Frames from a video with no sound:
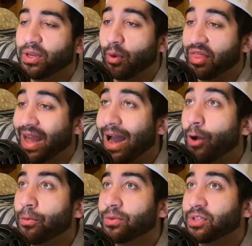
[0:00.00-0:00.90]

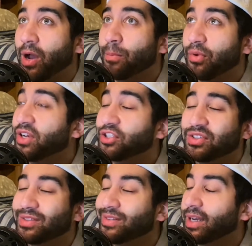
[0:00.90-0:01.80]
Without Tom Brady, just
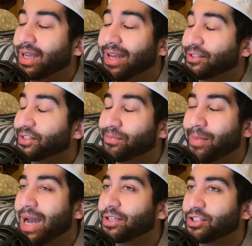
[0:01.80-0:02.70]

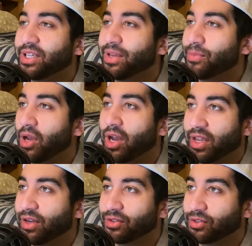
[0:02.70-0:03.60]
imagining him not
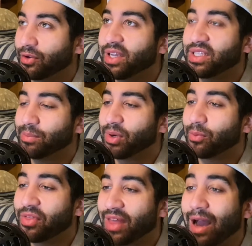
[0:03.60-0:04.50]
here is crazy, but
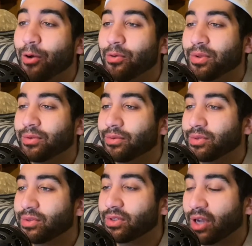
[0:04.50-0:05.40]
without
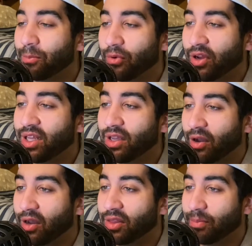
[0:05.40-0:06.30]
Tom Brady
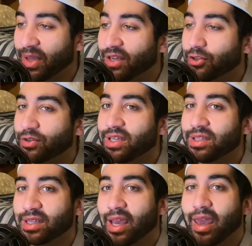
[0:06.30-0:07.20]
on the
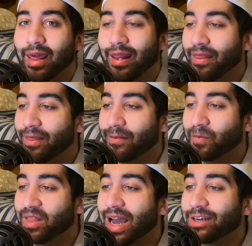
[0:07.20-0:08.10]
Patriots,
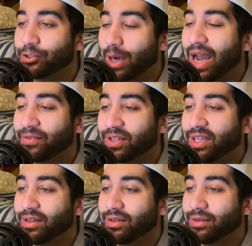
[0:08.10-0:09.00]
that
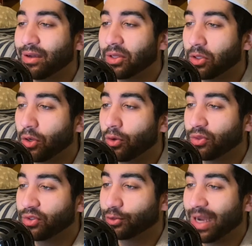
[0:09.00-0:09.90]
drafting alone,
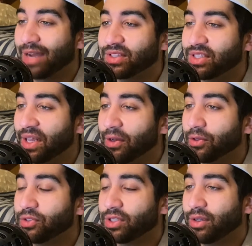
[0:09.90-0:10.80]
the draft
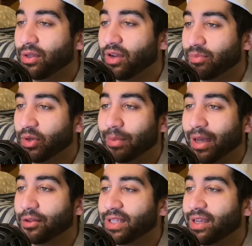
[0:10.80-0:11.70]
skills of Bill
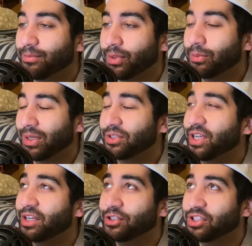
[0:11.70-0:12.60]

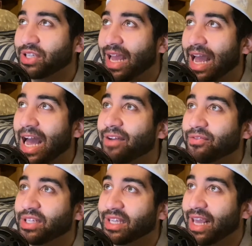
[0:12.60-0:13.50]
Belichick just have
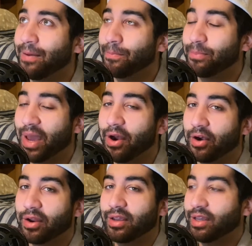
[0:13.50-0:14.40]
to get better
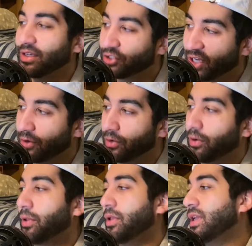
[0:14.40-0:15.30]
in general.
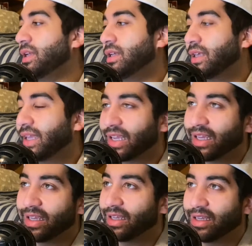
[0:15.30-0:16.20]
Like,
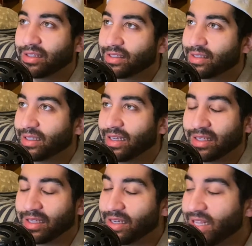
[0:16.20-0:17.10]
it's
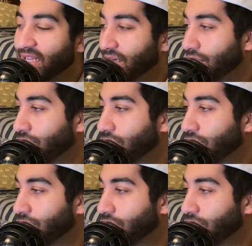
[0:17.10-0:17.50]
a need.